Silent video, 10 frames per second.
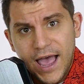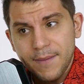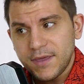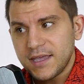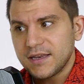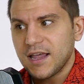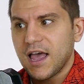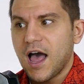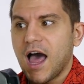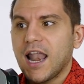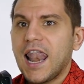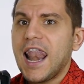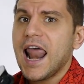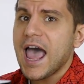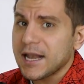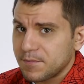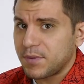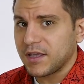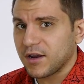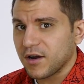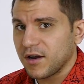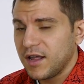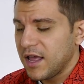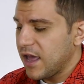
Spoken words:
I mean, a lot bigger.